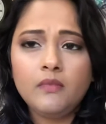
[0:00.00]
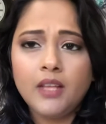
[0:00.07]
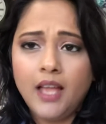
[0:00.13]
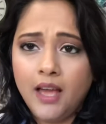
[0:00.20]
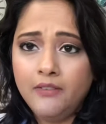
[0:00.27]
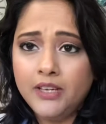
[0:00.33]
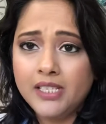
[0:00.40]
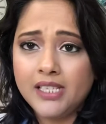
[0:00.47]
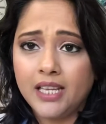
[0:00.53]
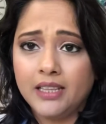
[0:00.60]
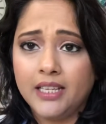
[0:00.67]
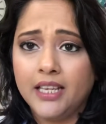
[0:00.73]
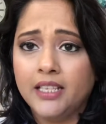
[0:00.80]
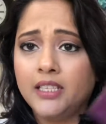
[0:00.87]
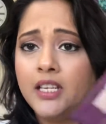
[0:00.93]
Having said
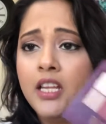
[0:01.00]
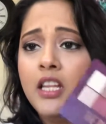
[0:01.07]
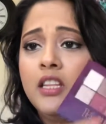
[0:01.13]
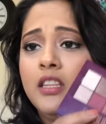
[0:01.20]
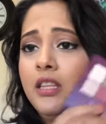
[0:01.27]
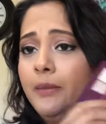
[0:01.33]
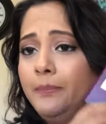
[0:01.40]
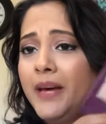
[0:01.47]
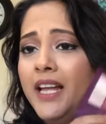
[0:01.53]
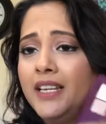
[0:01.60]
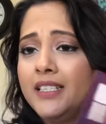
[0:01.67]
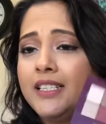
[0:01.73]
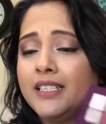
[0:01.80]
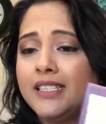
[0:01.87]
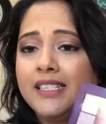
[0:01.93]
that, the
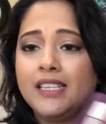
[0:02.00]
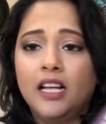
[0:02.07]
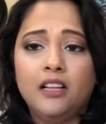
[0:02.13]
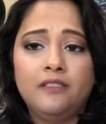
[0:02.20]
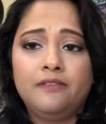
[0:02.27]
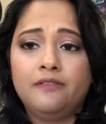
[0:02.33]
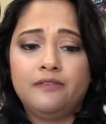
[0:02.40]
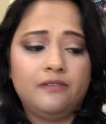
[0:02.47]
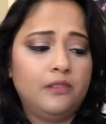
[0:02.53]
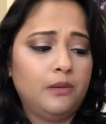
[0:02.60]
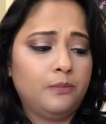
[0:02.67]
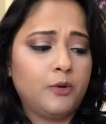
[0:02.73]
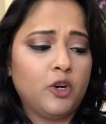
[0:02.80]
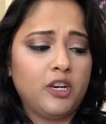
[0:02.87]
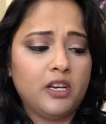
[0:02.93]
palette itself, the
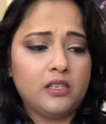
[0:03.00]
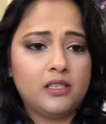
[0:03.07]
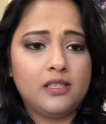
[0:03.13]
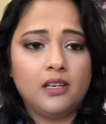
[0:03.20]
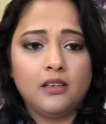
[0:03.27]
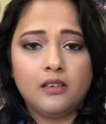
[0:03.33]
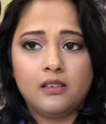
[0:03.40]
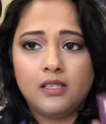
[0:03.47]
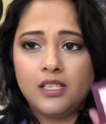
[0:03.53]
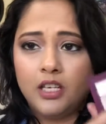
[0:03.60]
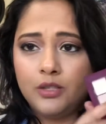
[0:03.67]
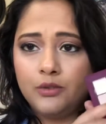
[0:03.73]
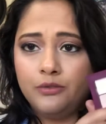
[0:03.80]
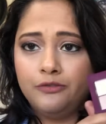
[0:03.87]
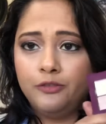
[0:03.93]
products
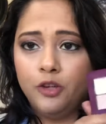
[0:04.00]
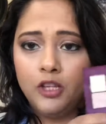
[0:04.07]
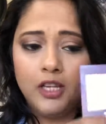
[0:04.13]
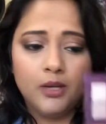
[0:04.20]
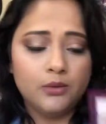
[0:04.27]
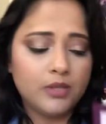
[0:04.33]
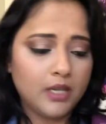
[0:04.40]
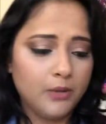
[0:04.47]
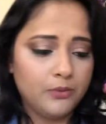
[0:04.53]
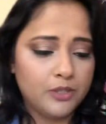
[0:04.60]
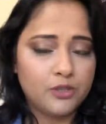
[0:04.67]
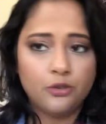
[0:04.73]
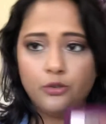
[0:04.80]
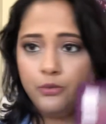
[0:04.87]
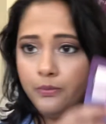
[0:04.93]
start to fall out. I will
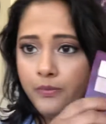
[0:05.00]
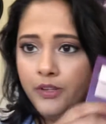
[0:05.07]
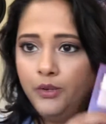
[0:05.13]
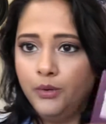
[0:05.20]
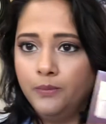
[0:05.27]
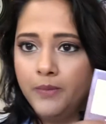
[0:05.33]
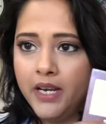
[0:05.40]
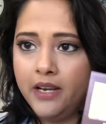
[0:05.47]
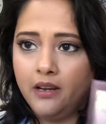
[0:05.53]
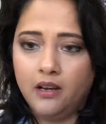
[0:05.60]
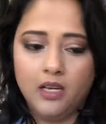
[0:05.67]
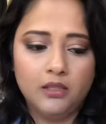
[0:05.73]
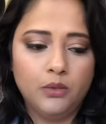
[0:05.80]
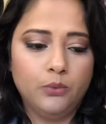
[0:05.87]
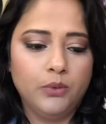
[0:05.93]
show you my
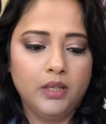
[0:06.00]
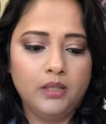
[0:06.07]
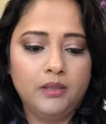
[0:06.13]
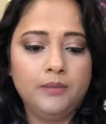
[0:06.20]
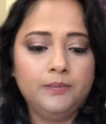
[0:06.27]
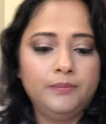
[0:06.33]
other one.